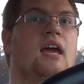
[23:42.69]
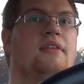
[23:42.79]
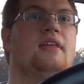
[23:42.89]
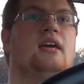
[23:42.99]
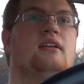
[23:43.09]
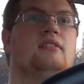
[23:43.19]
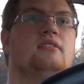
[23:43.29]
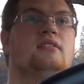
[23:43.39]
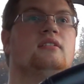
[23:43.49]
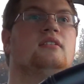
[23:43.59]
and
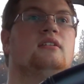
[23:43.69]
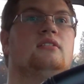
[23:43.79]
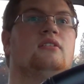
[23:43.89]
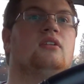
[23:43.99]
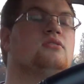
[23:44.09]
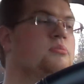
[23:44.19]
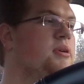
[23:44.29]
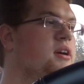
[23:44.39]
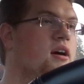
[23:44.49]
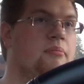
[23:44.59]
then those will
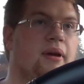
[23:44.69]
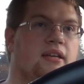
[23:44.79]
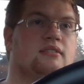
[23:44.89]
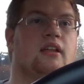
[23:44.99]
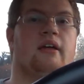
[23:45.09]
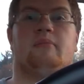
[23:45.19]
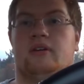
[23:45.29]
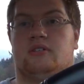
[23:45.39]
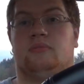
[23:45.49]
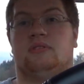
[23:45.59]
be our baseline
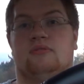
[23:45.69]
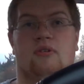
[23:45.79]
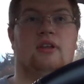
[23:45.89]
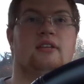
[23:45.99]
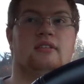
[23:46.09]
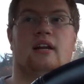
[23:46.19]
measurements for this.